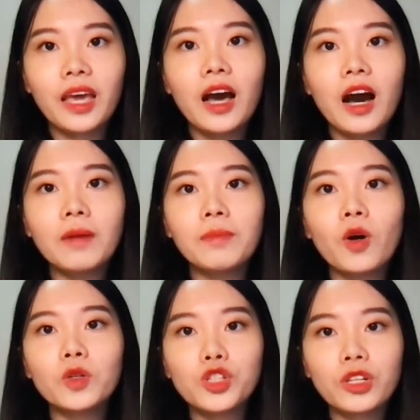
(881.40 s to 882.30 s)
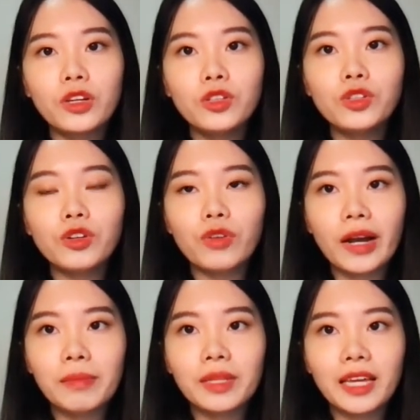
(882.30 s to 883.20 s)
Among traditional
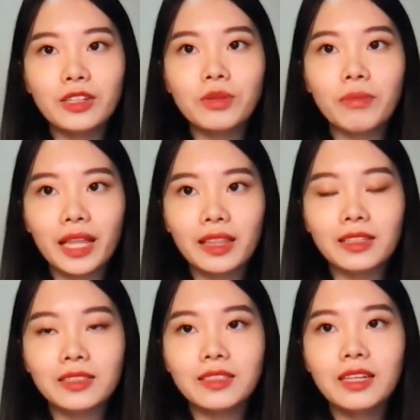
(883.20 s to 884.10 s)
recommendation methods,